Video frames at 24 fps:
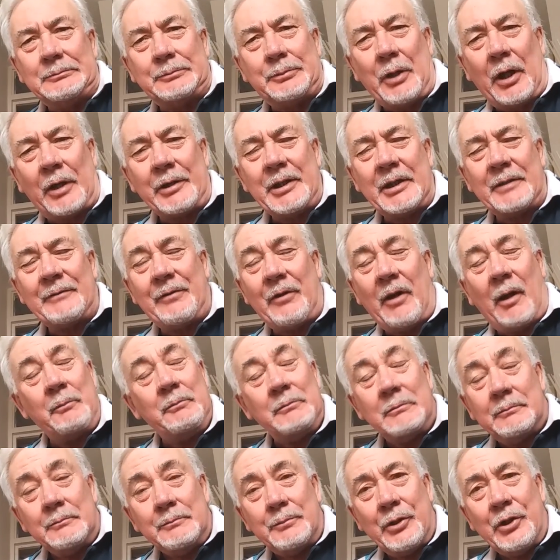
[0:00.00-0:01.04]
product
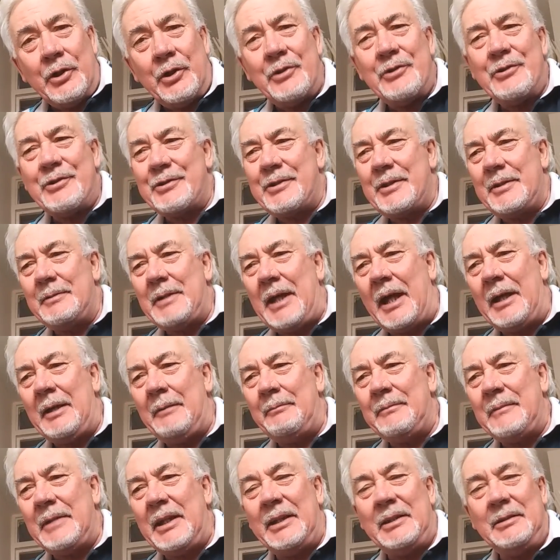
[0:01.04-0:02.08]
from birds,
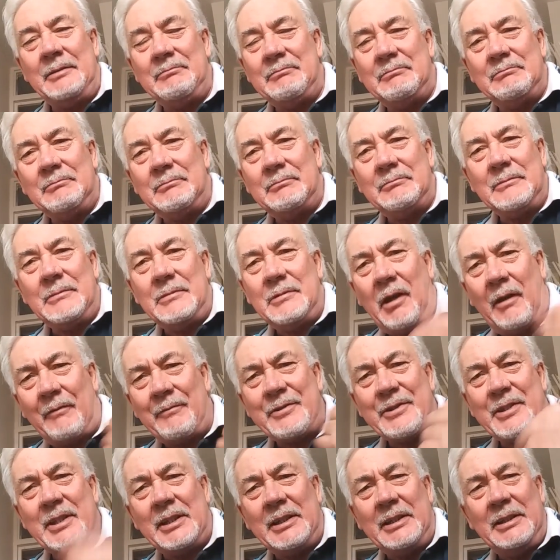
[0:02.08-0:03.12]
they
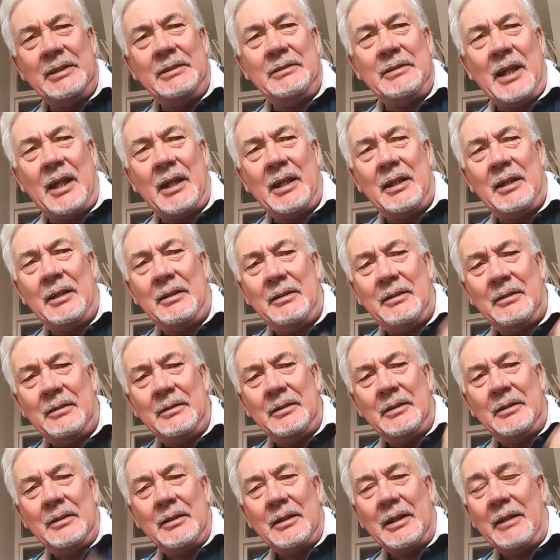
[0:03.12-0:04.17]
obviously
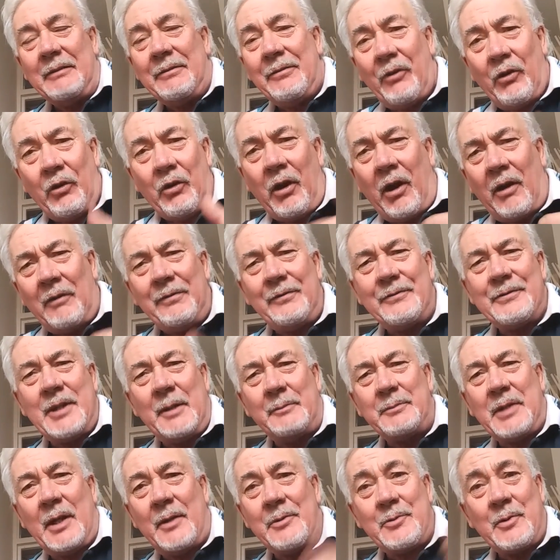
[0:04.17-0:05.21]
they fall off
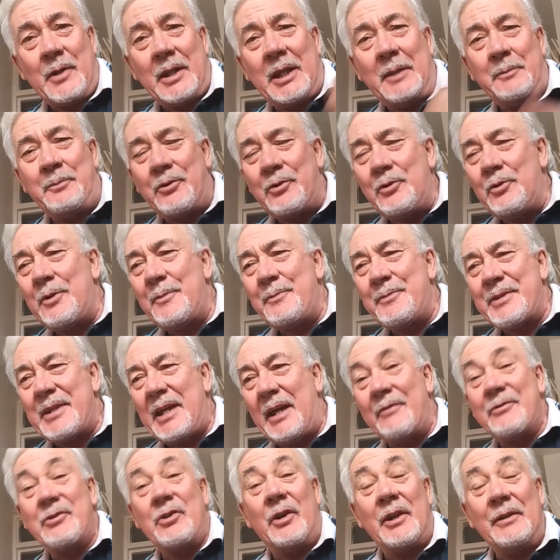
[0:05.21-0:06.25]
sometimes when they prune
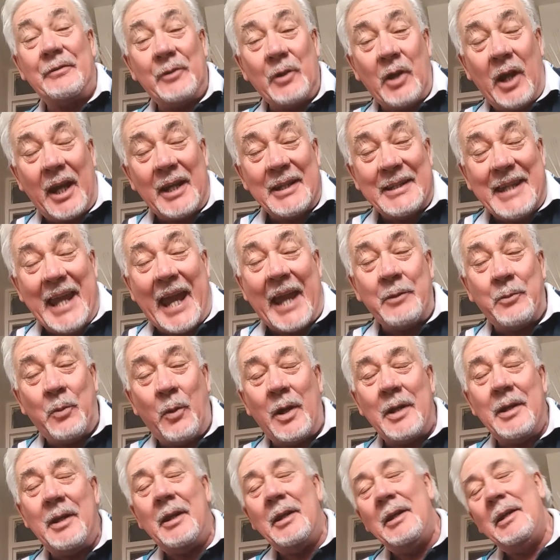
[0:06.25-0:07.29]
themselves, or if you get a dead
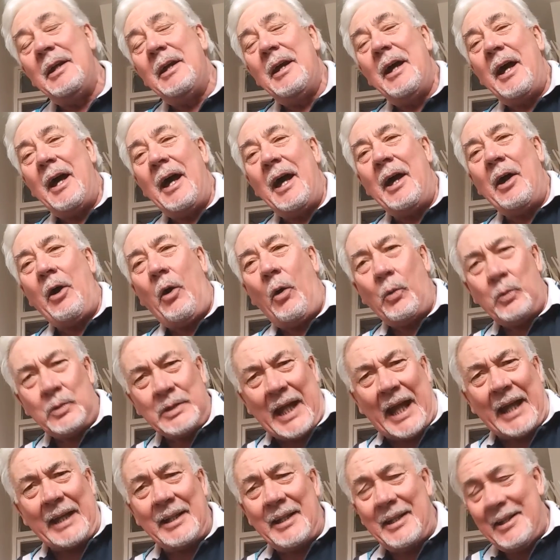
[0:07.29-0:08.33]
one. Old
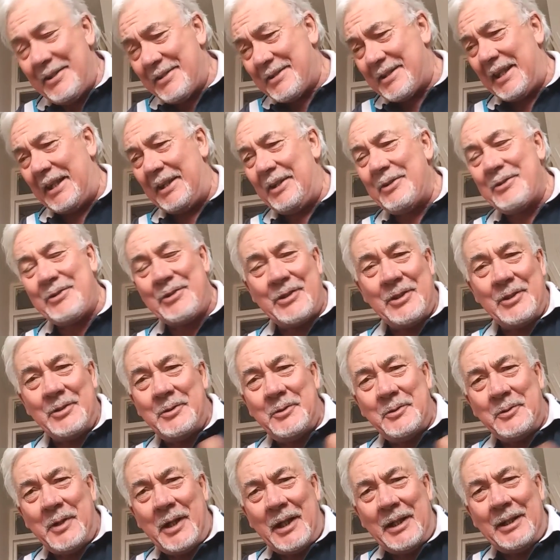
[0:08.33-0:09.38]
anglers, they used
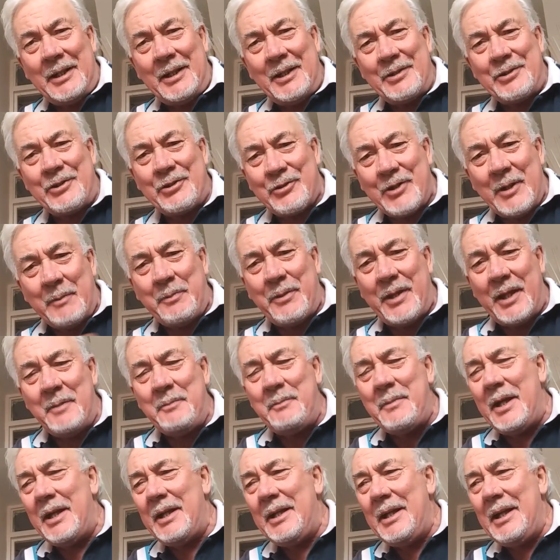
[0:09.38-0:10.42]
to strip
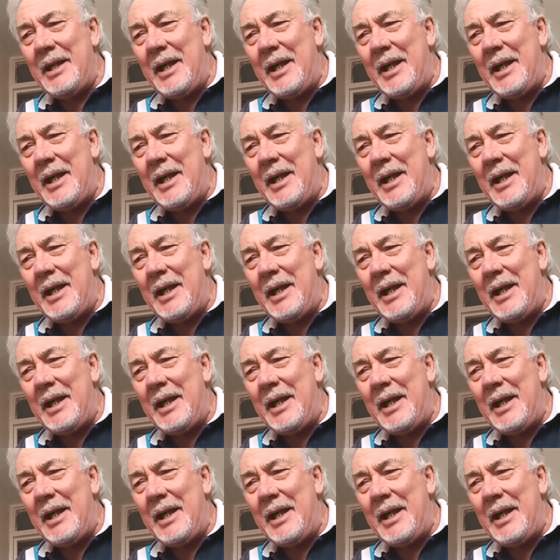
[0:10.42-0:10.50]
them,